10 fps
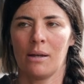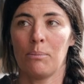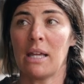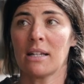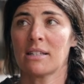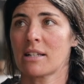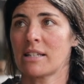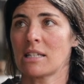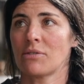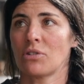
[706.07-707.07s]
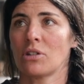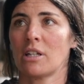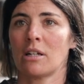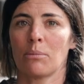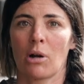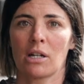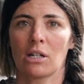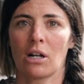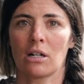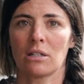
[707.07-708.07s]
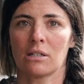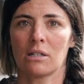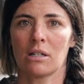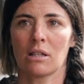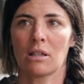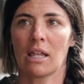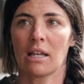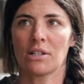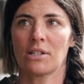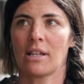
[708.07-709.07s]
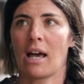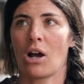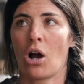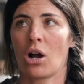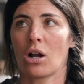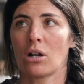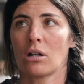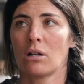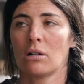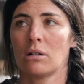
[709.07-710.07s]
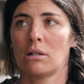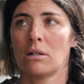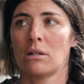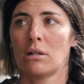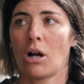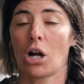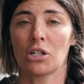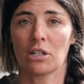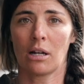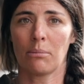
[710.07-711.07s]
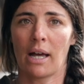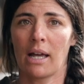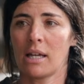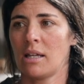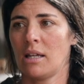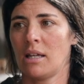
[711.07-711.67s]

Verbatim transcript: Being successful in a market garden, things that are hard to come by